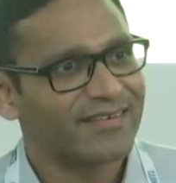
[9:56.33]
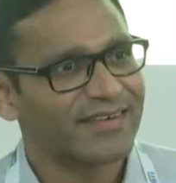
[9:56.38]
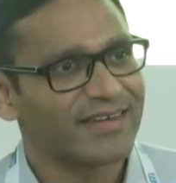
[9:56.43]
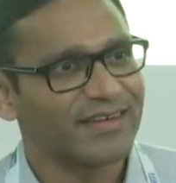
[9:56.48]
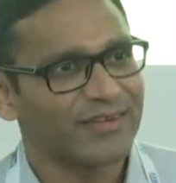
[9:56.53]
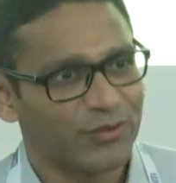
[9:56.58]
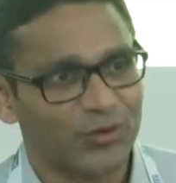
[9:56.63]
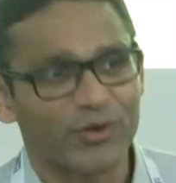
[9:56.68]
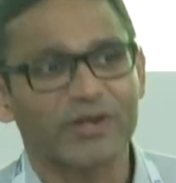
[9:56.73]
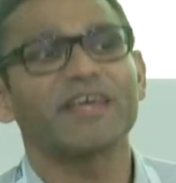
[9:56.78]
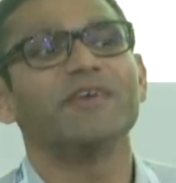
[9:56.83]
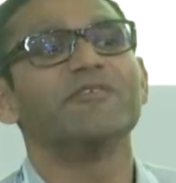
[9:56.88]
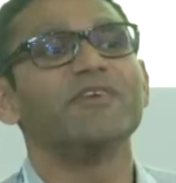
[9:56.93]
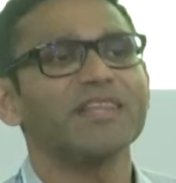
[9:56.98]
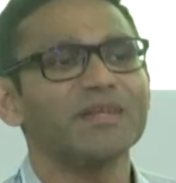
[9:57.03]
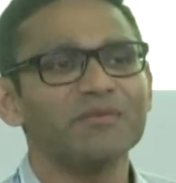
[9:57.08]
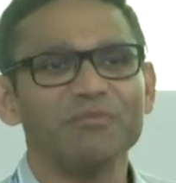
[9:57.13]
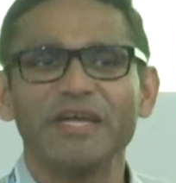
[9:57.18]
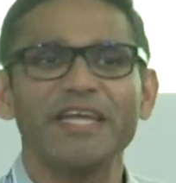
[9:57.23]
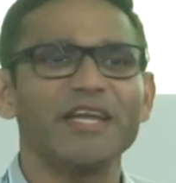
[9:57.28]
Okay? You're
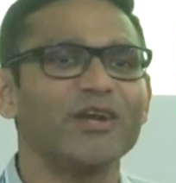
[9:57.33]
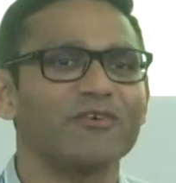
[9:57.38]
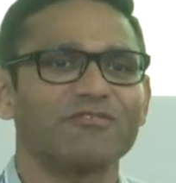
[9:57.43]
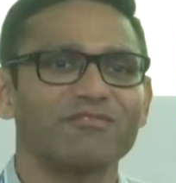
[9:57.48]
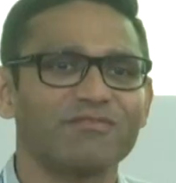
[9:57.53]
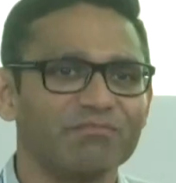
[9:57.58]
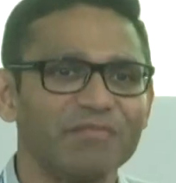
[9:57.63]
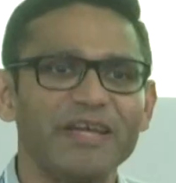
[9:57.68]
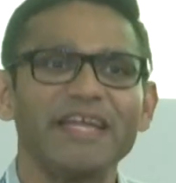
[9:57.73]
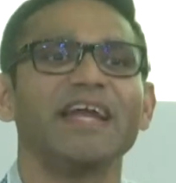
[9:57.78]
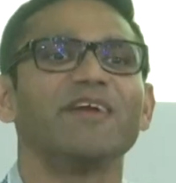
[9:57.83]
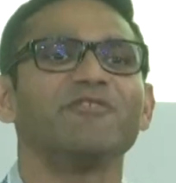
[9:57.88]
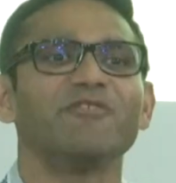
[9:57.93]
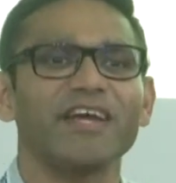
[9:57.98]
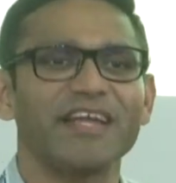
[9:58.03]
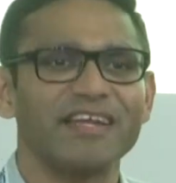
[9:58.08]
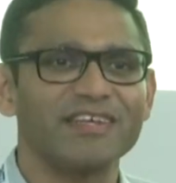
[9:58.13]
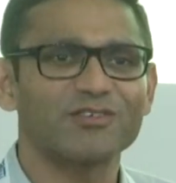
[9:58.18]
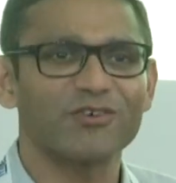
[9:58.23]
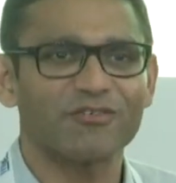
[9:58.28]
given the mean and
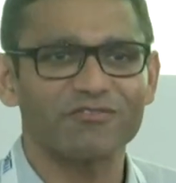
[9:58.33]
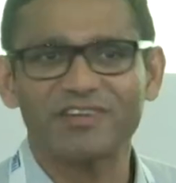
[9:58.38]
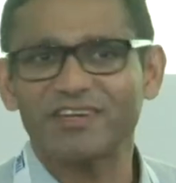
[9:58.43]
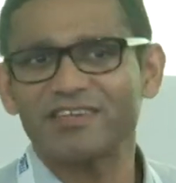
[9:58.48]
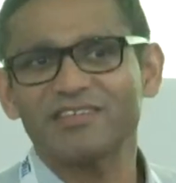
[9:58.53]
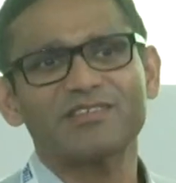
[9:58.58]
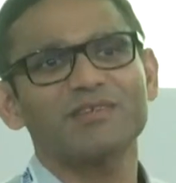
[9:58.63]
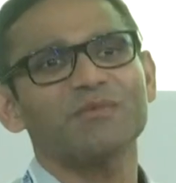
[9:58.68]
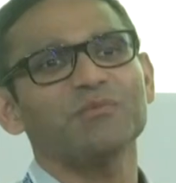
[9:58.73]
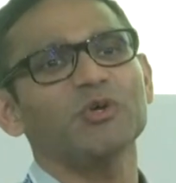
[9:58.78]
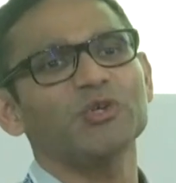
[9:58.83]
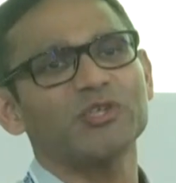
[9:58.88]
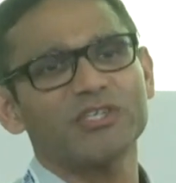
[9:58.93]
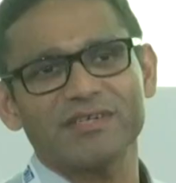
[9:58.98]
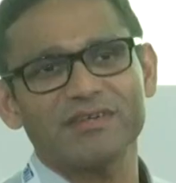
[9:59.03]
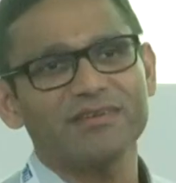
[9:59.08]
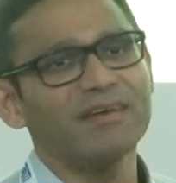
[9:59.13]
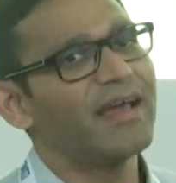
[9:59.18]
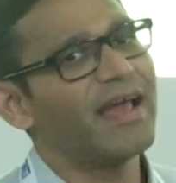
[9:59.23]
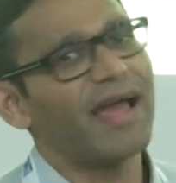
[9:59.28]
variance of the
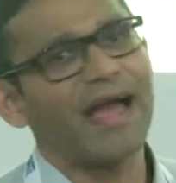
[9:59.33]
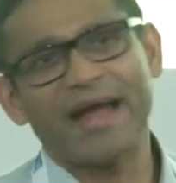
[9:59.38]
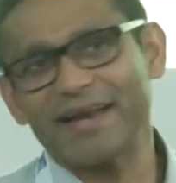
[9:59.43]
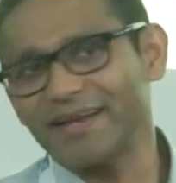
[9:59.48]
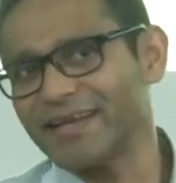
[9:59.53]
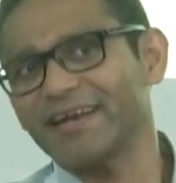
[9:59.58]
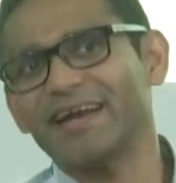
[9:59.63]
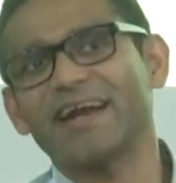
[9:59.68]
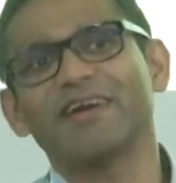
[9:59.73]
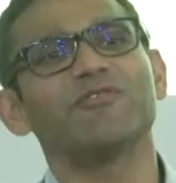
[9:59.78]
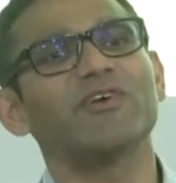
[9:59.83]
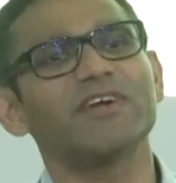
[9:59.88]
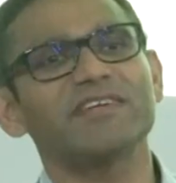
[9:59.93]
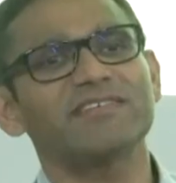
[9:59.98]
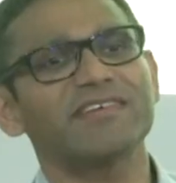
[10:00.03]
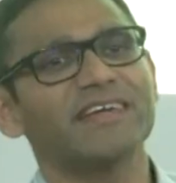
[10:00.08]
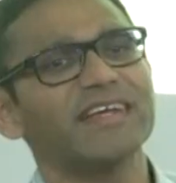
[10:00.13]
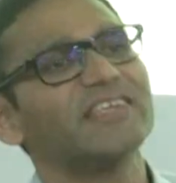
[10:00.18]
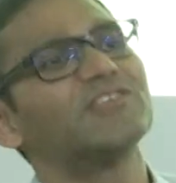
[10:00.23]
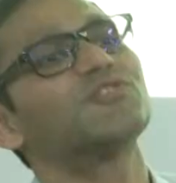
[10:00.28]
distribution, and an
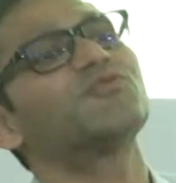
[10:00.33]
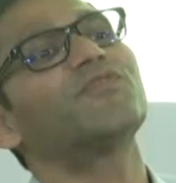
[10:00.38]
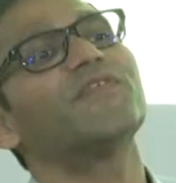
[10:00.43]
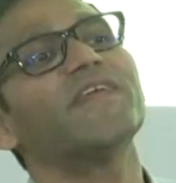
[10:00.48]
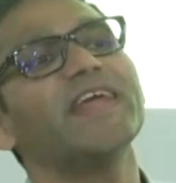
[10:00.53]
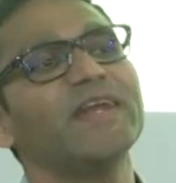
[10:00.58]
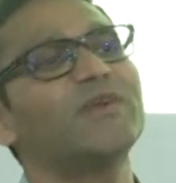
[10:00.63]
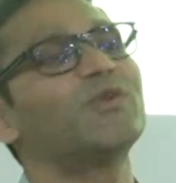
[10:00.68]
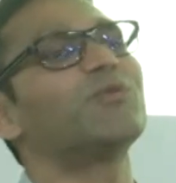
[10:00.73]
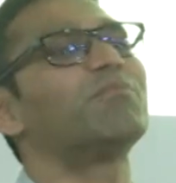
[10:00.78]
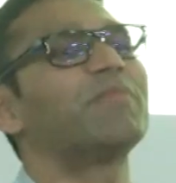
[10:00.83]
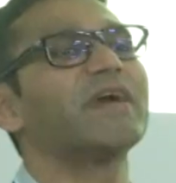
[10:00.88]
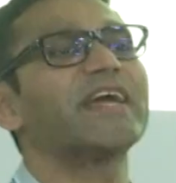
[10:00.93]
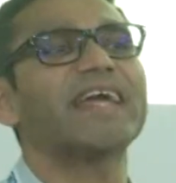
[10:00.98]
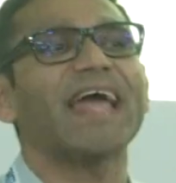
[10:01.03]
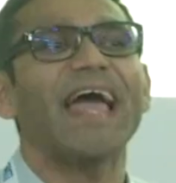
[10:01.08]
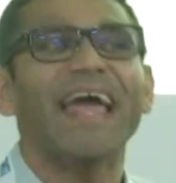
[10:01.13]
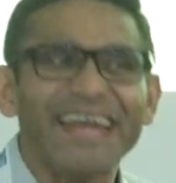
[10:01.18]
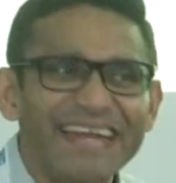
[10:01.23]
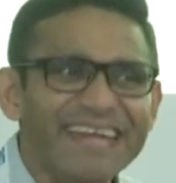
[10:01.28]
adversary is free to
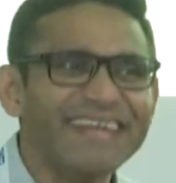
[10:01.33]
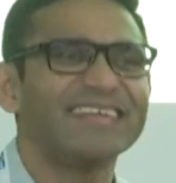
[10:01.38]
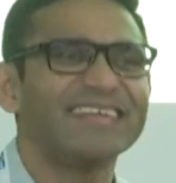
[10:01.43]
pick any